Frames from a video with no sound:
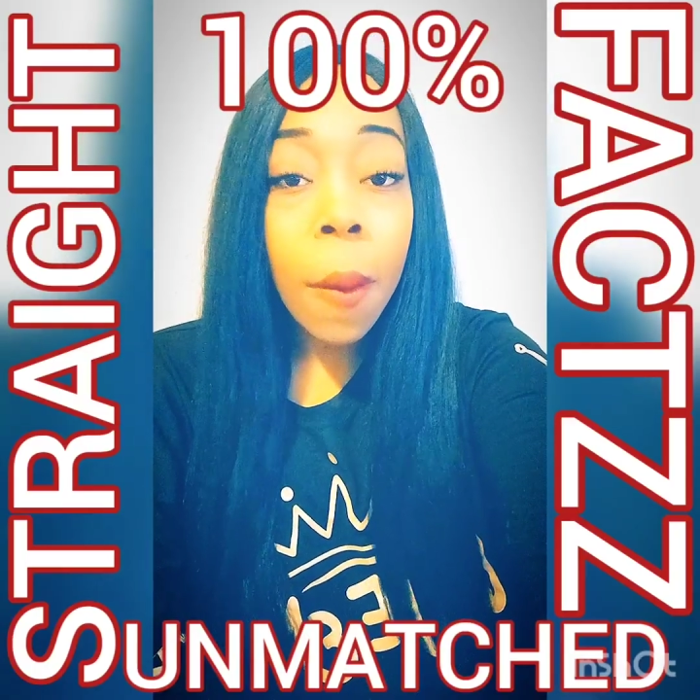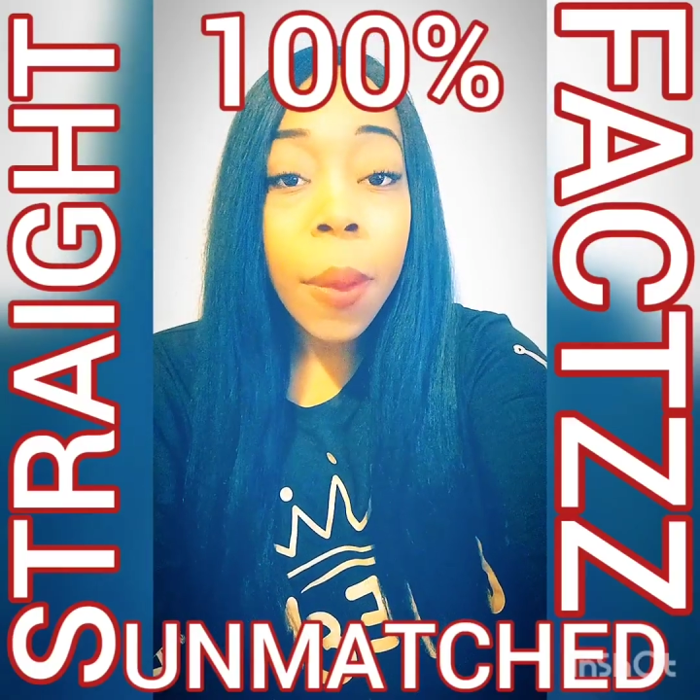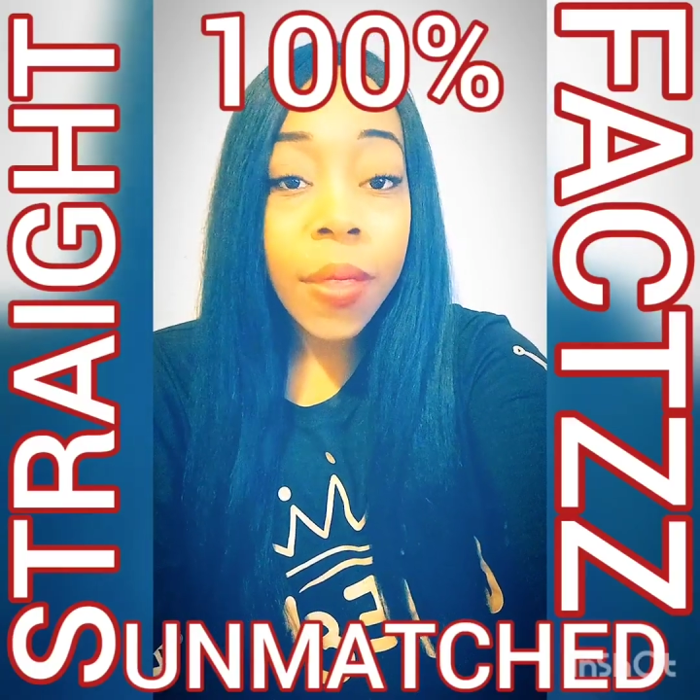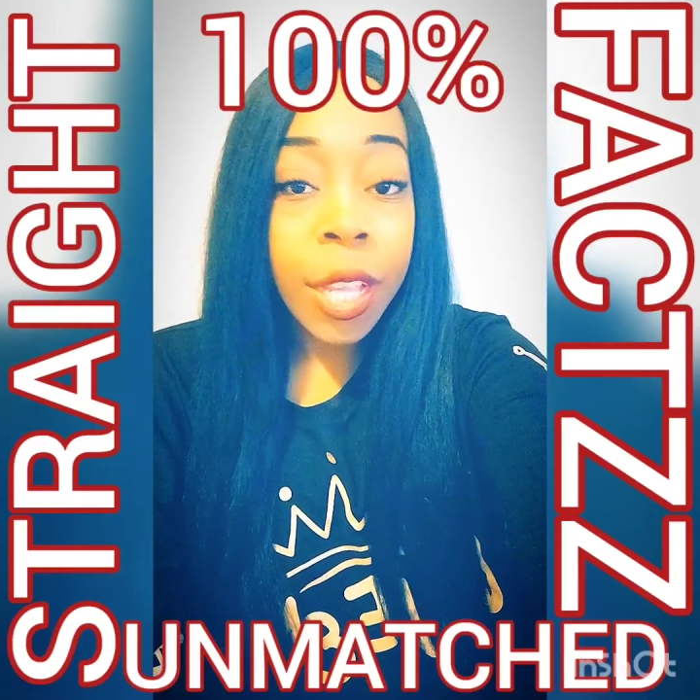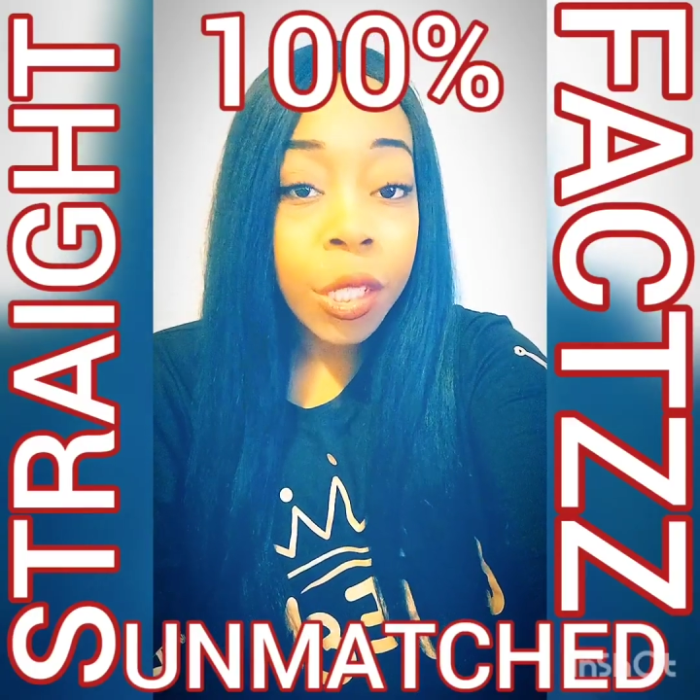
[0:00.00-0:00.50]

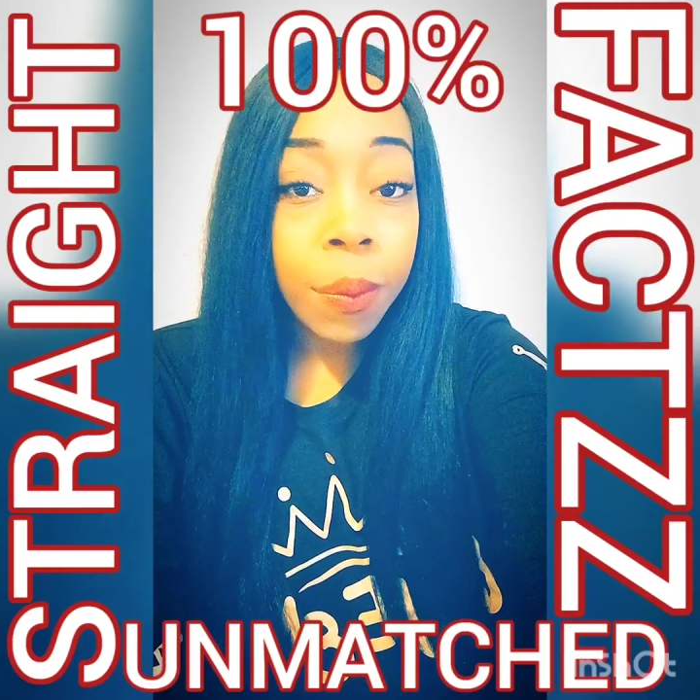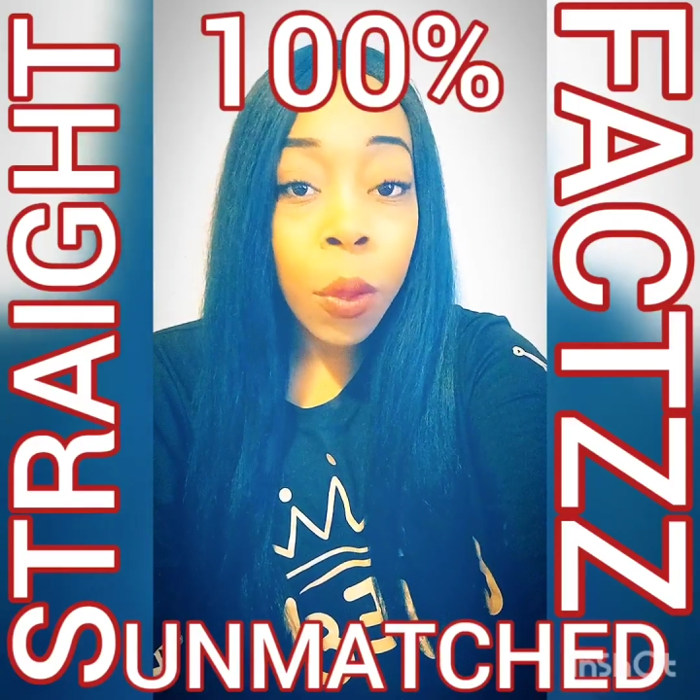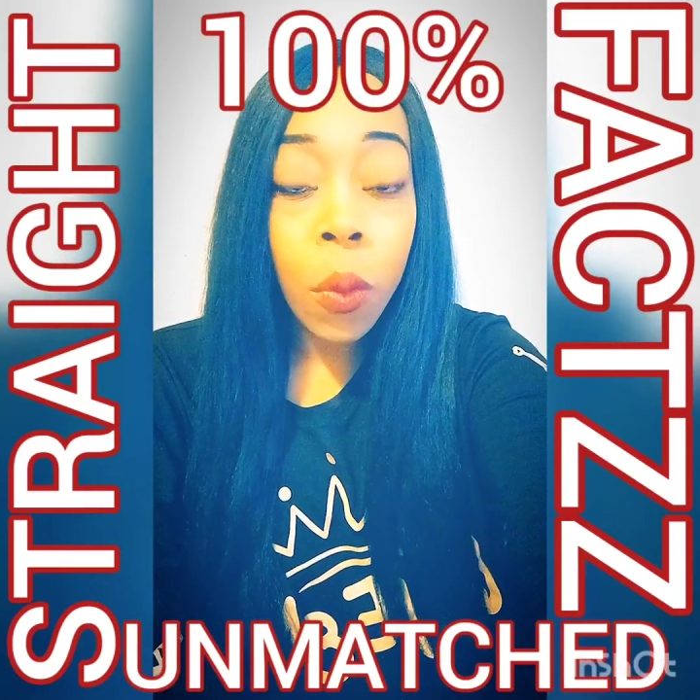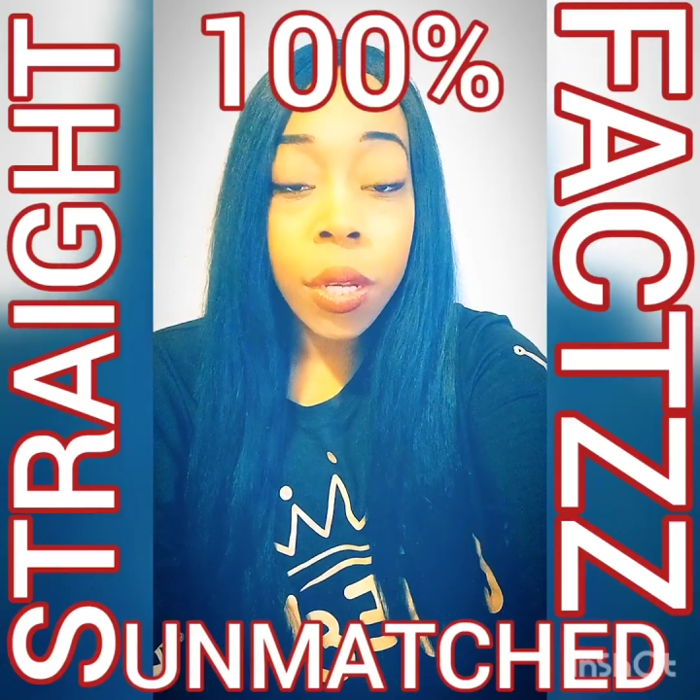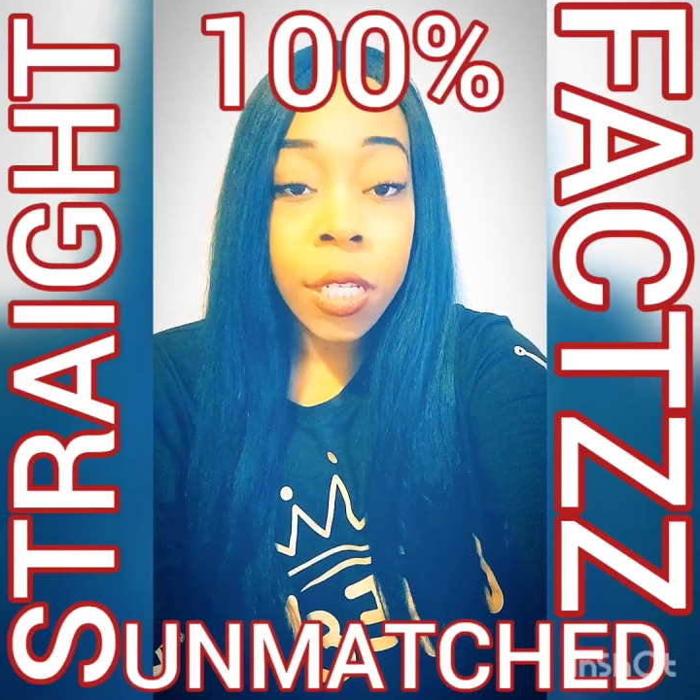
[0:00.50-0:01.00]
But they should be
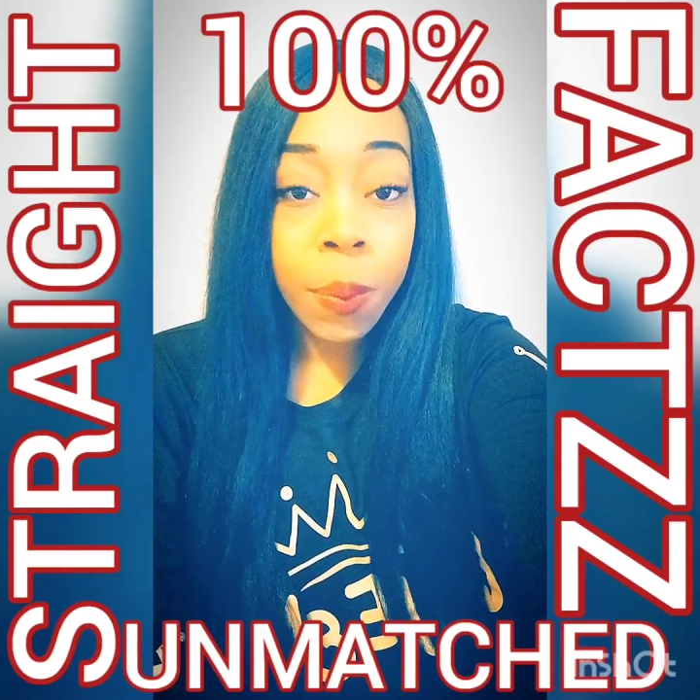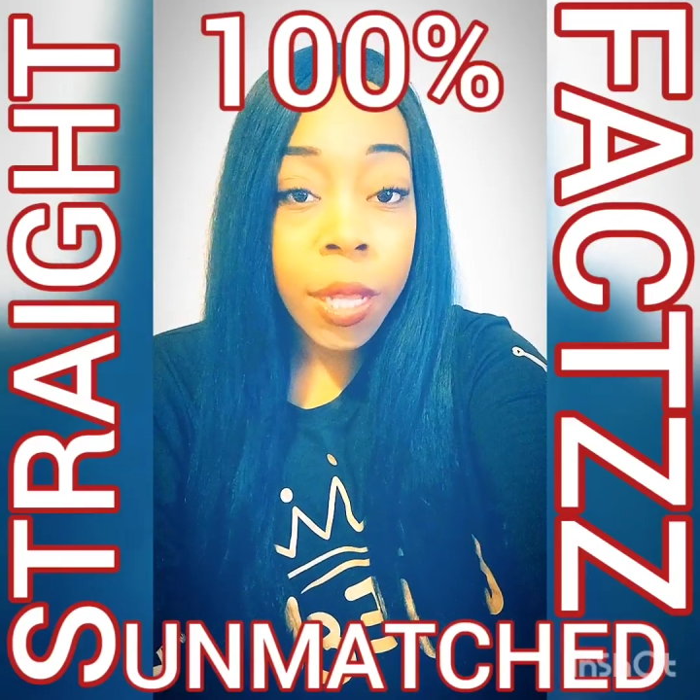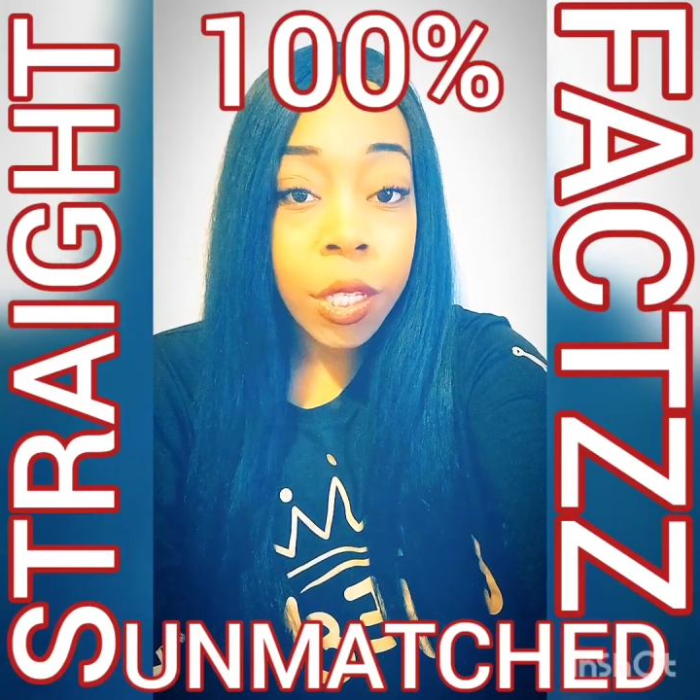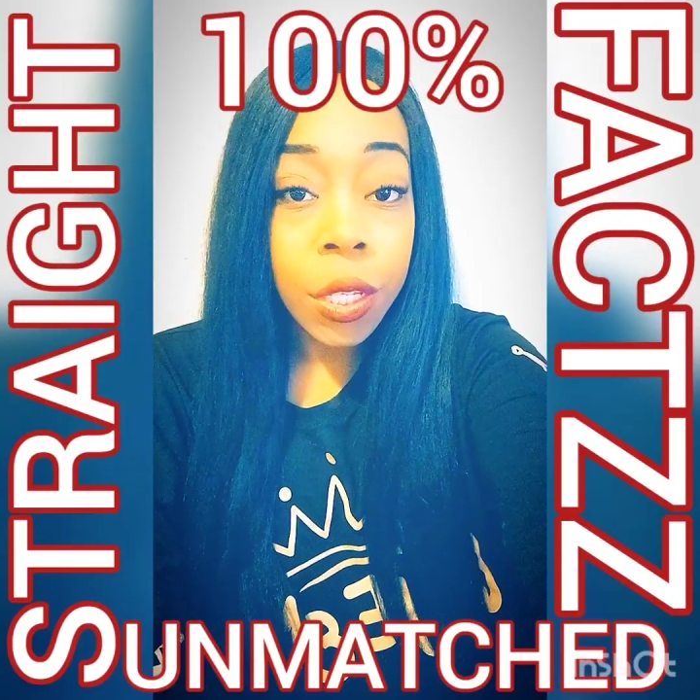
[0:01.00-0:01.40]
wanting to speak